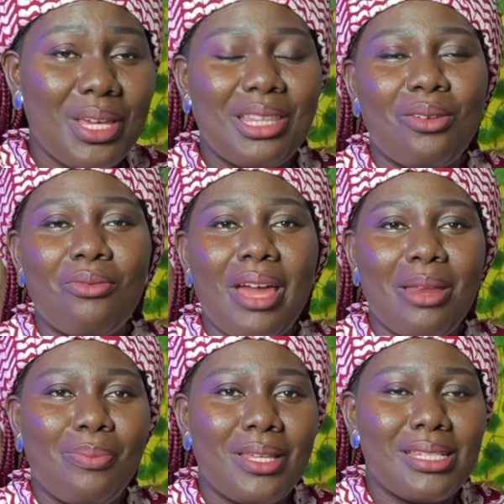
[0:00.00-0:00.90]
in the
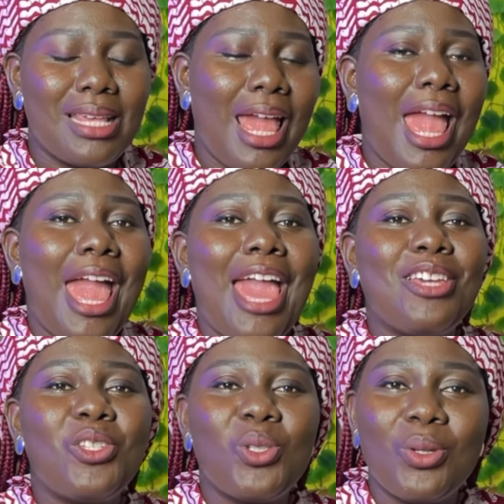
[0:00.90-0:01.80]
right place,
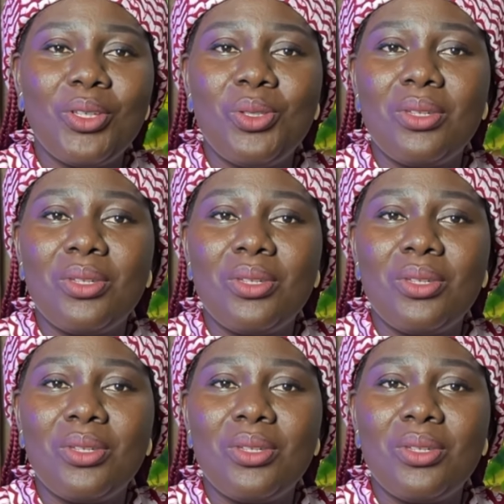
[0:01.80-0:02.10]
ensure you